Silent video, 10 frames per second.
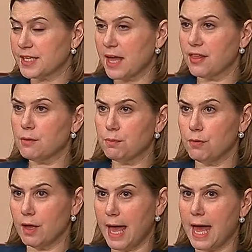I think,
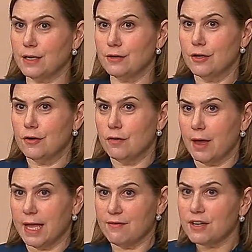again,
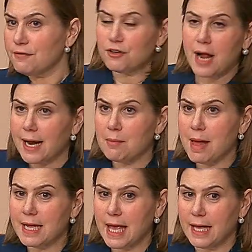even if you're not on
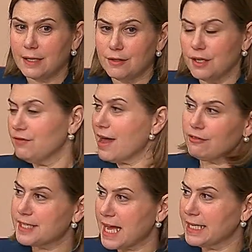Medicaid, you've never
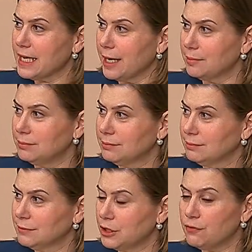signed up,
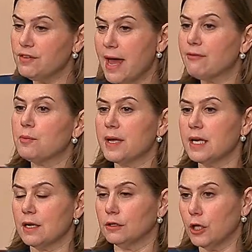you've never been
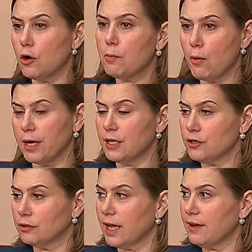at a low point in
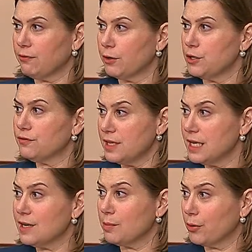your life where you've
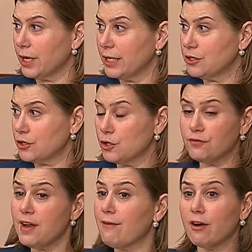needed a bridge, you've
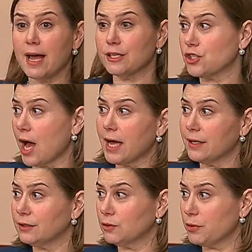never had a
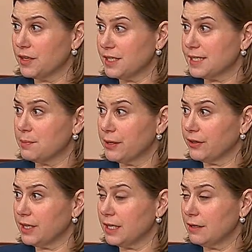child with a
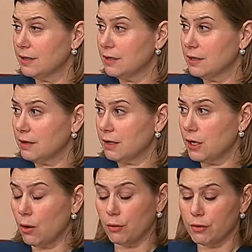disability,
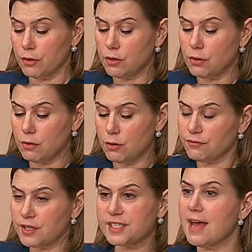you've
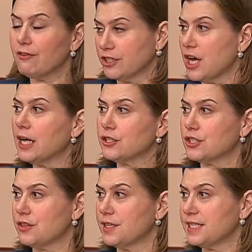just never
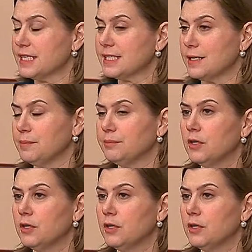touched the system.